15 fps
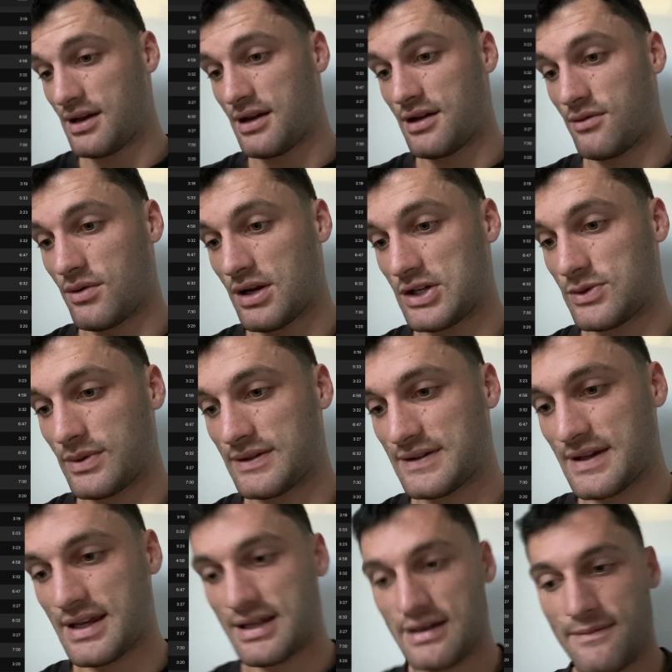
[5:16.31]
which once
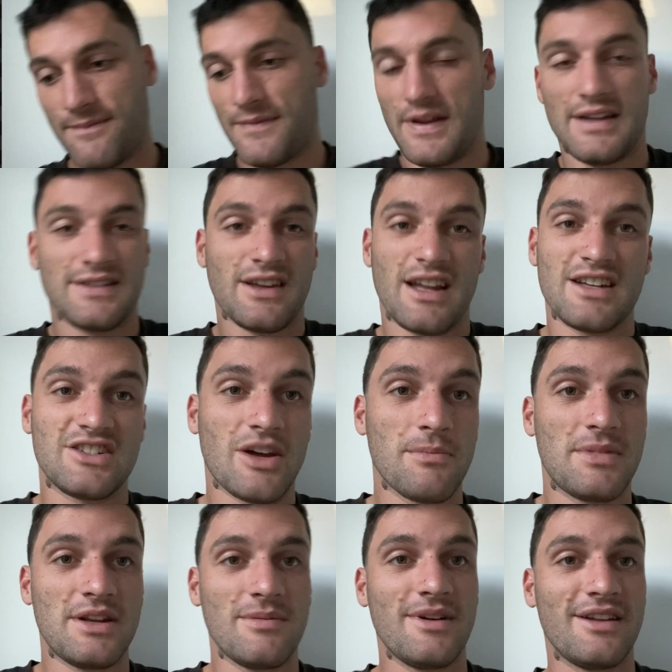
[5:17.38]
again it's kind of jumping
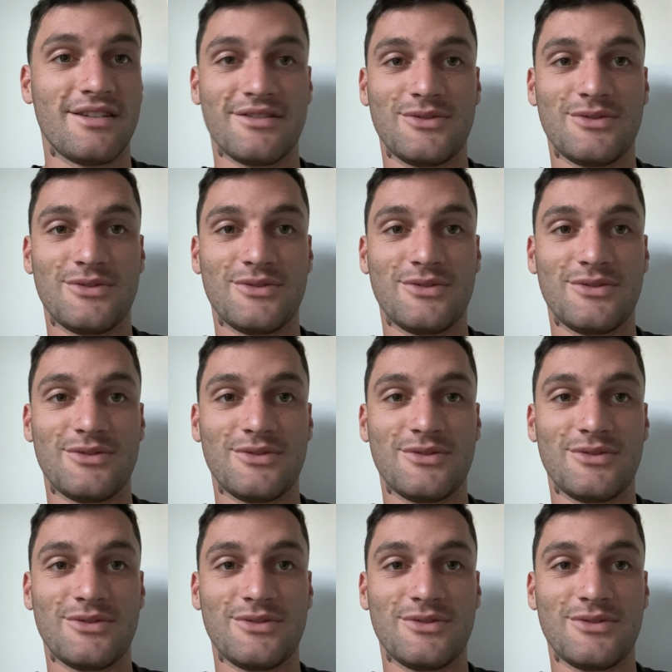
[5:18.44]
a bit,